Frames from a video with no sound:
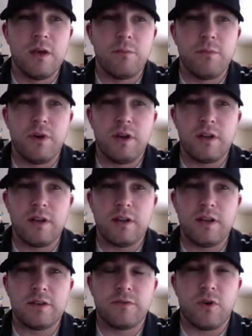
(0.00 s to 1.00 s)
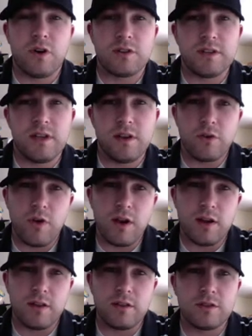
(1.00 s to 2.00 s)
but as far as
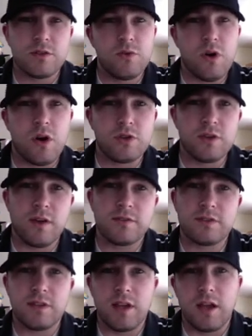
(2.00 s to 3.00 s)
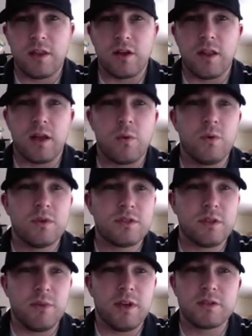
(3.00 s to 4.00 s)
integrating the two hard drives together, like what's
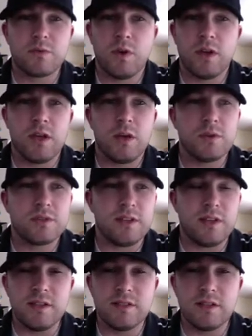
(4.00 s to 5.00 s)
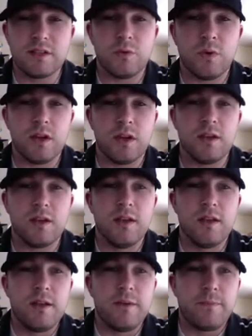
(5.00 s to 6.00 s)
the best way, what's the easiest way?
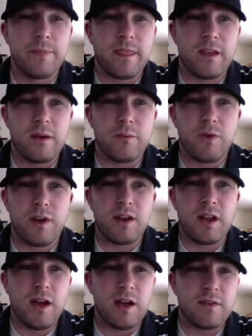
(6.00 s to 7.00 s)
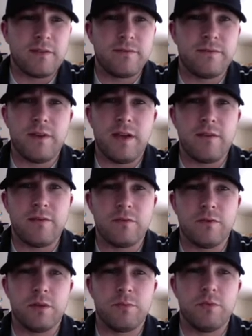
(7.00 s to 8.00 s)
Right now I haven't
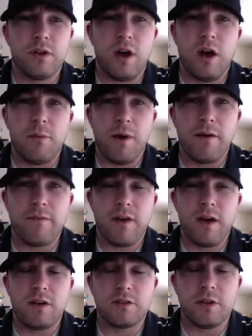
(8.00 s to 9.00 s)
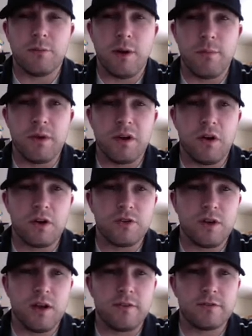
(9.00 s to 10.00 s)
really put all my files on my big hard
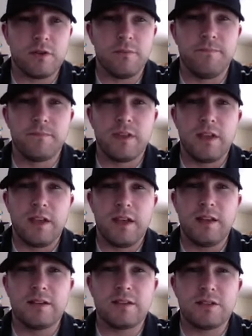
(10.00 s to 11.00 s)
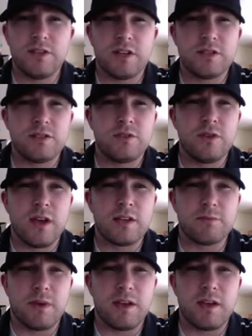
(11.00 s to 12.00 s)
drive, so any suggestions you
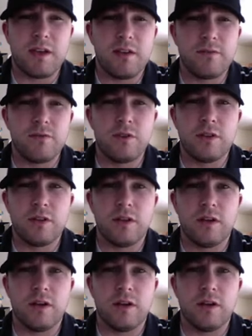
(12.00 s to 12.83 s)
guys might have, you can